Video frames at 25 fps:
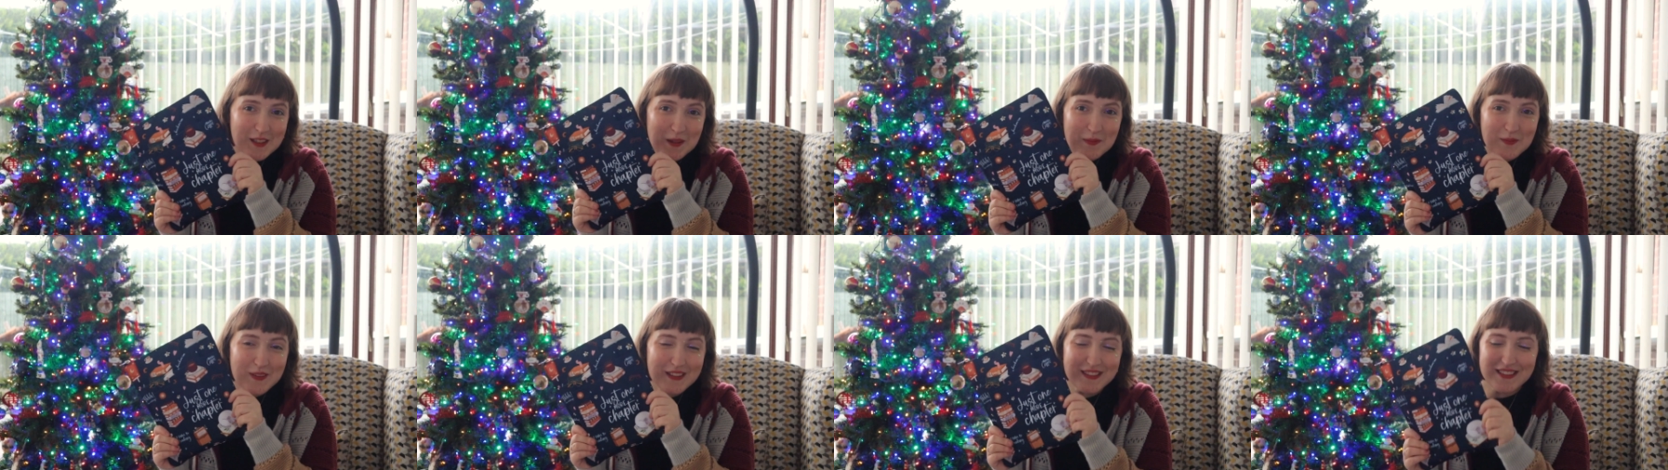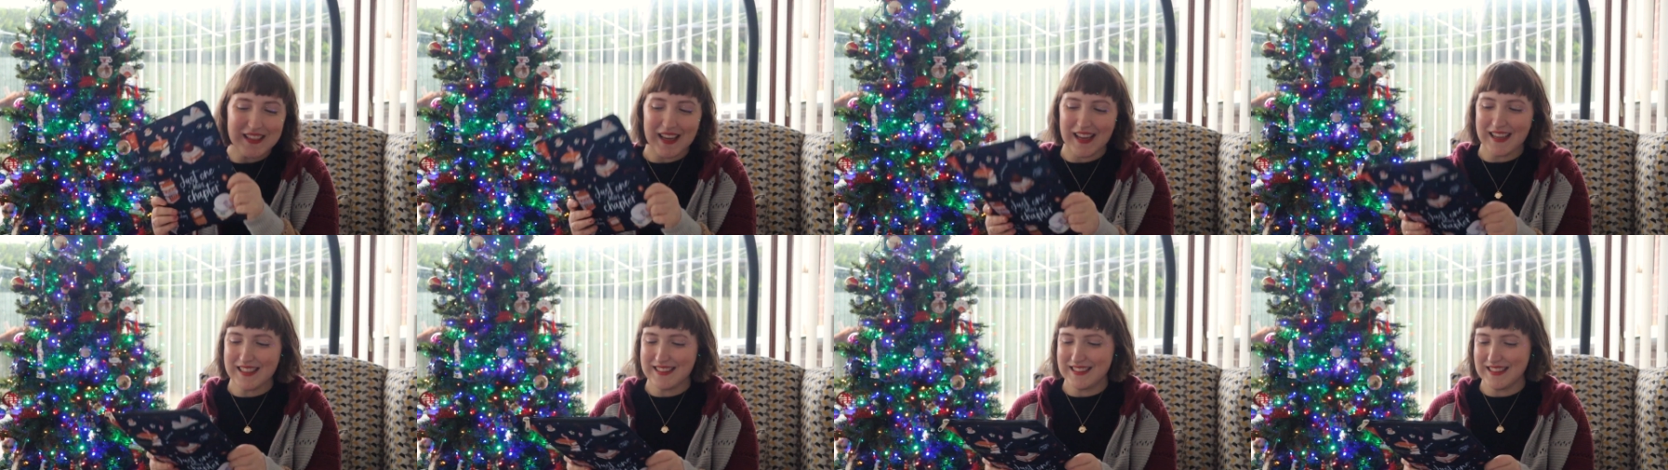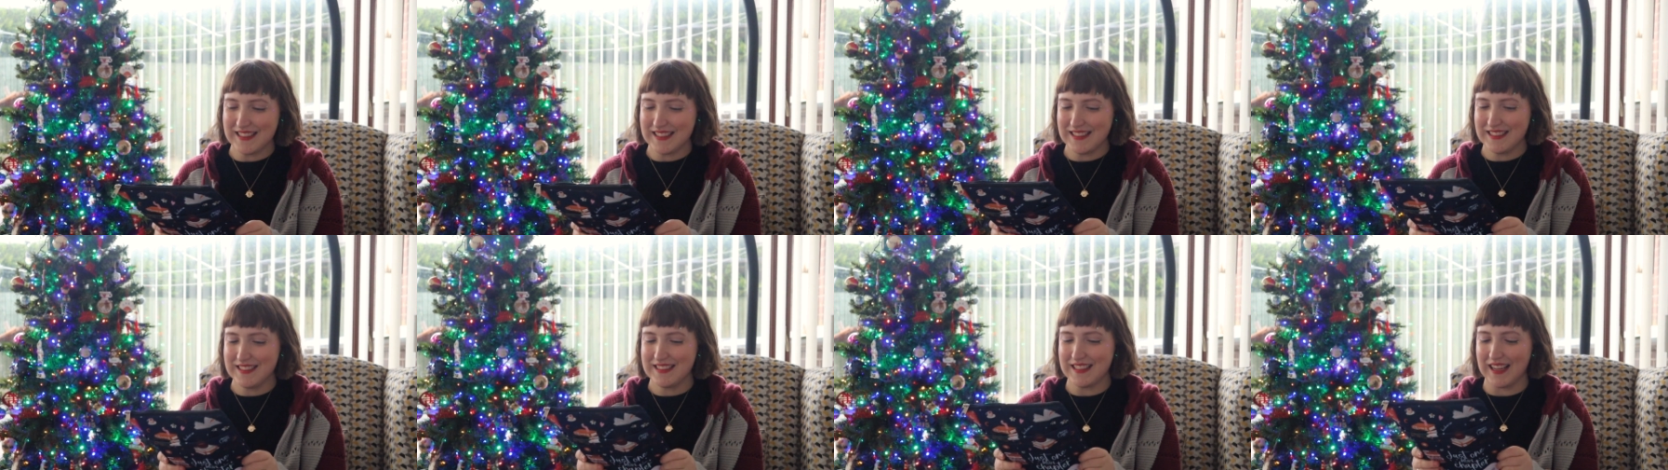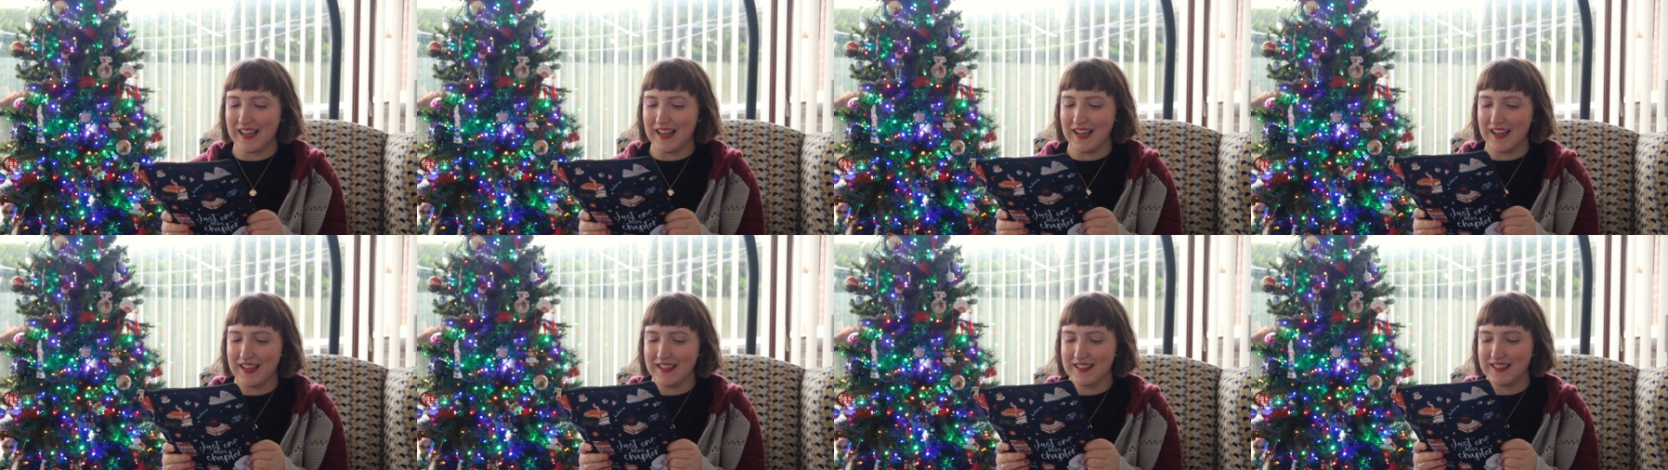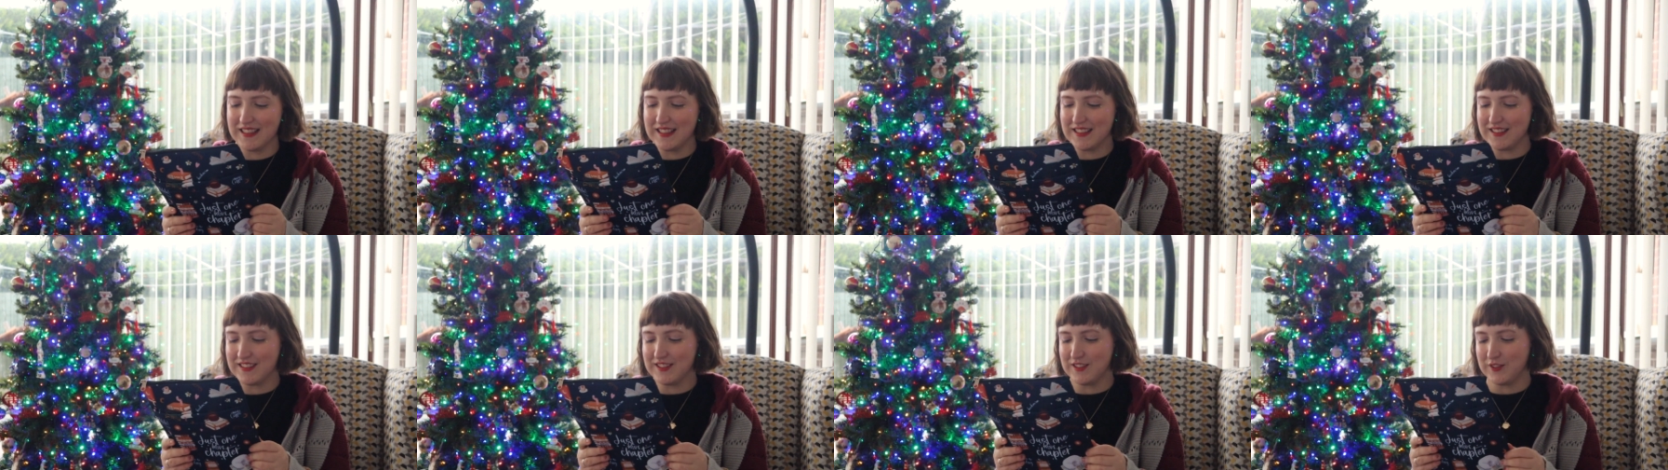are protected
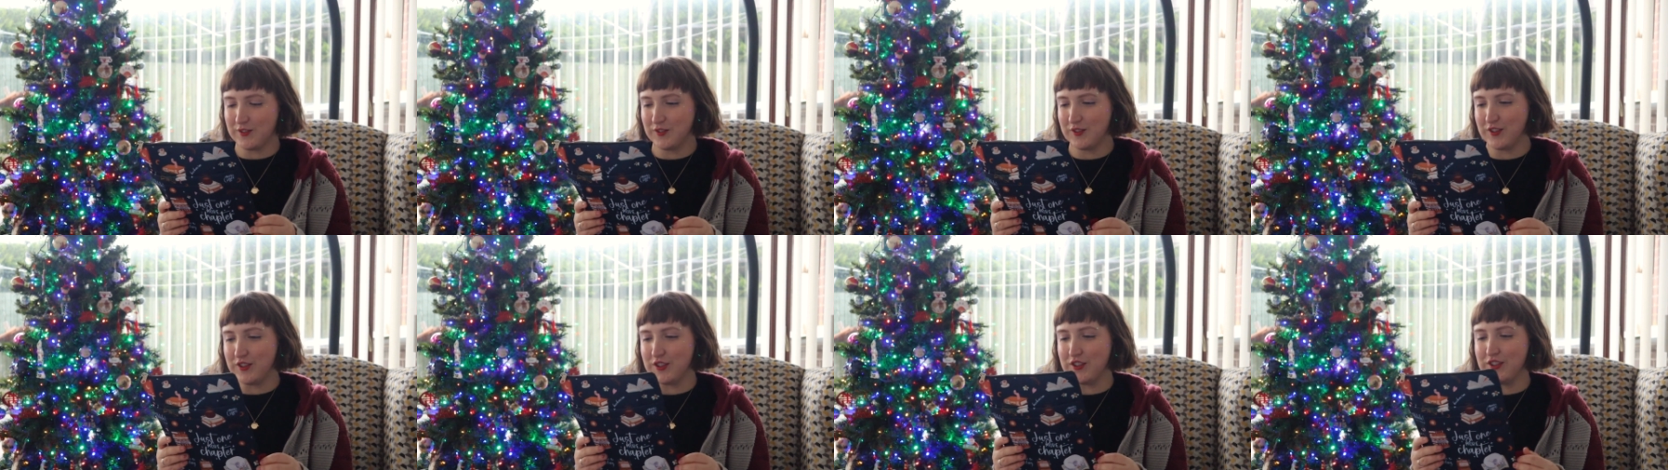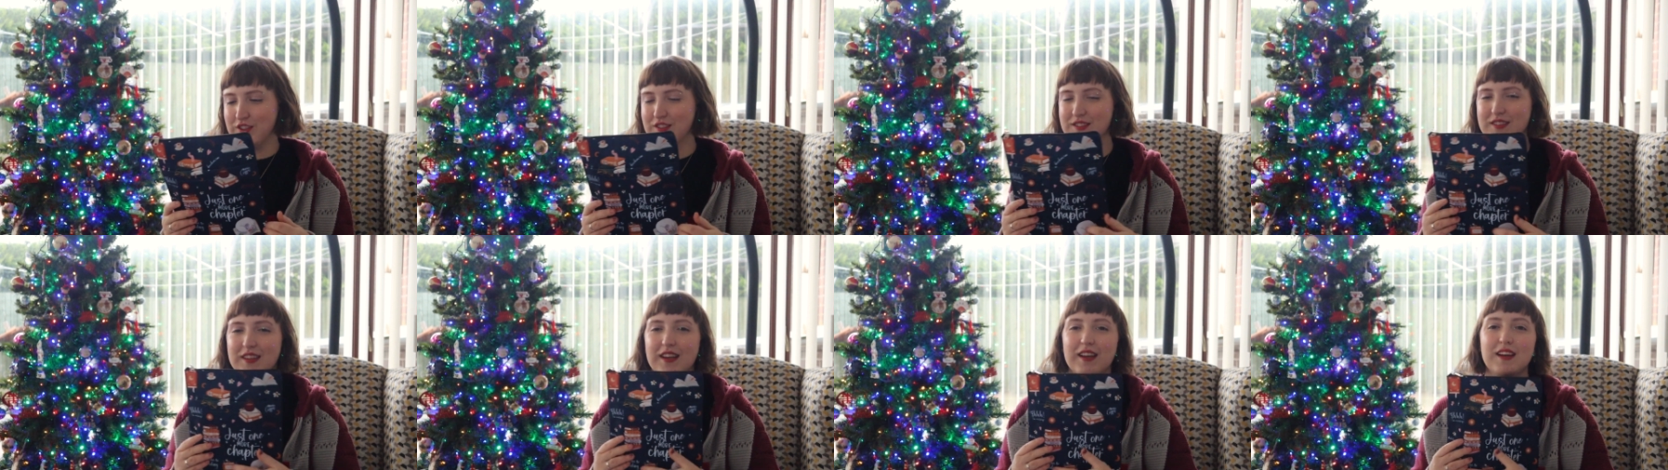and it's so cute